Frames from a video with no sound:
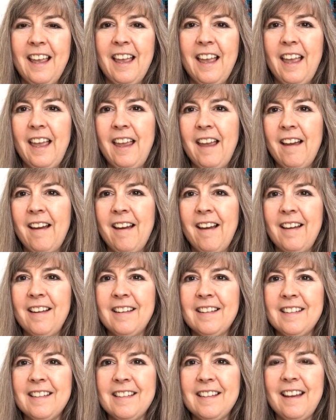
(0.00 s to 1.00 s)

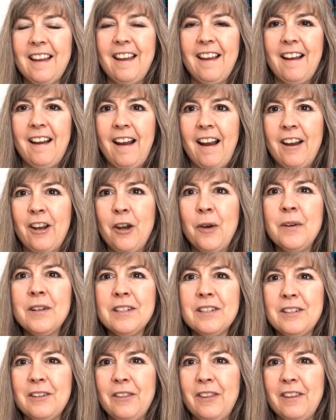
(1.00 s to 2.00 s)
and I go
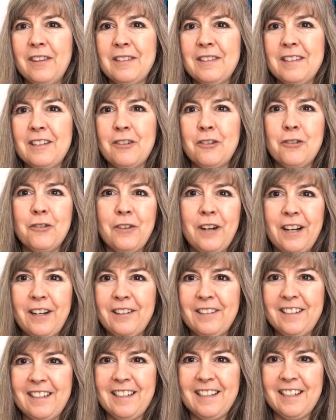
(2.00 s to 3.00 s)
into this in greater
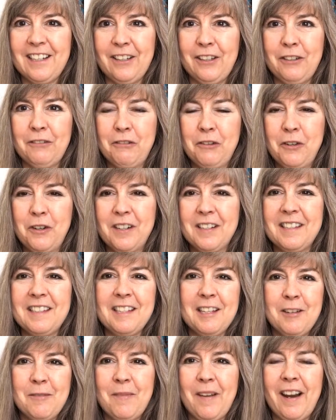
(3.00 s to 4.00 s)
detail, of course,
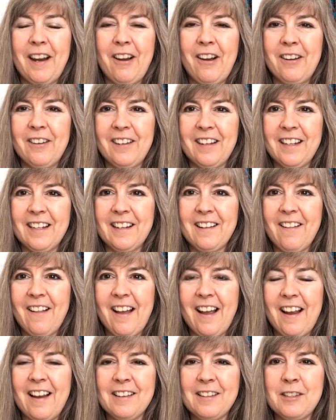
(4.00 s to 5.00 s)
in my online
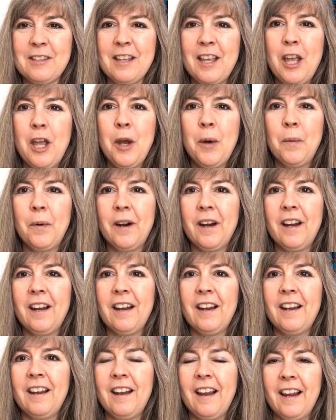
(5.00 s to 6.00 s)
class, where
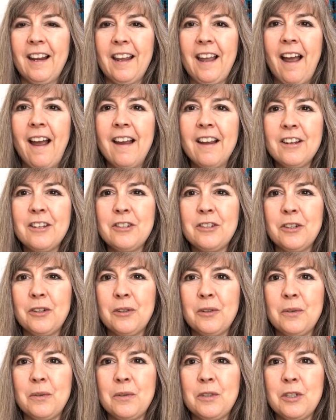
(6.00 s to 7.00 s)
I guide
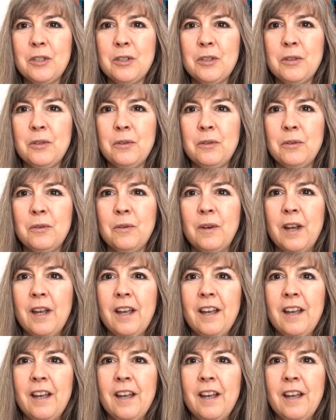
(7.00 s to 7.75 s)
you to